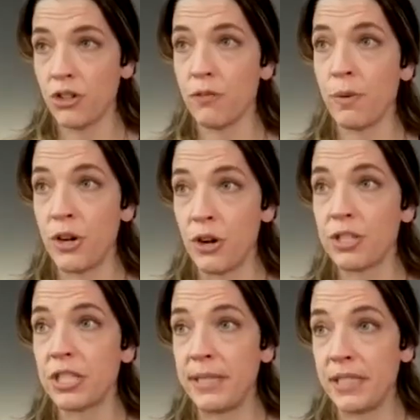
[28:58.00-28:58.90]

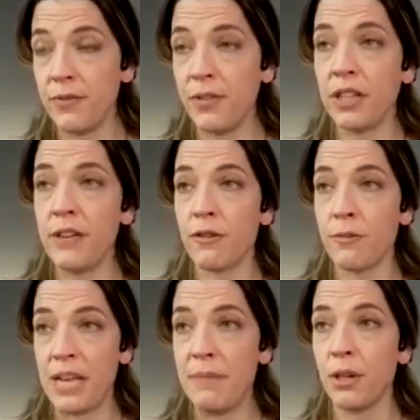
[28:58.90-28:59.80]
entrepreneurs, specifically
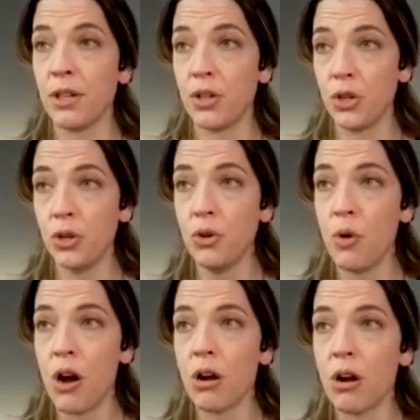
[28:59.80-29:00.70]
for people
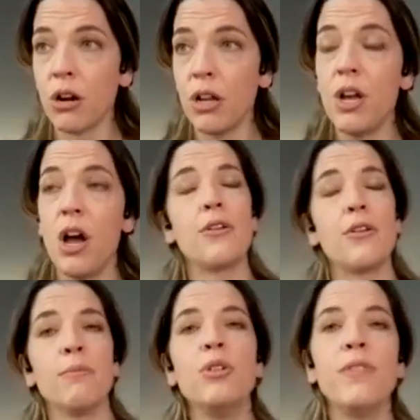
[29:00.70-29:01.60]
who are
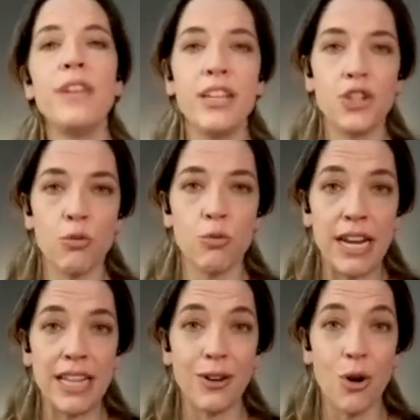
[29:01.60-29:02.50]
either moving into
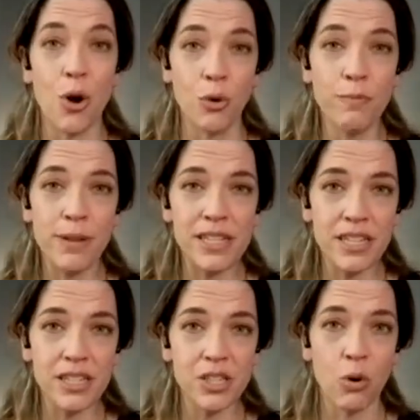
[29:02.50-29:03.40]
running their own
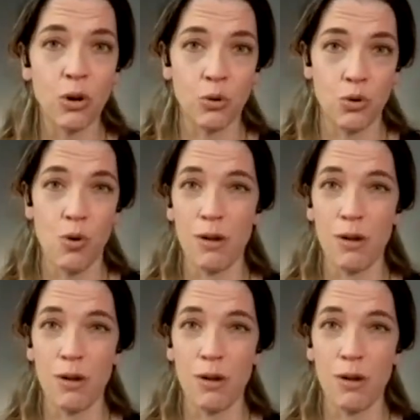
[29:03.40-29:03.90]
business or who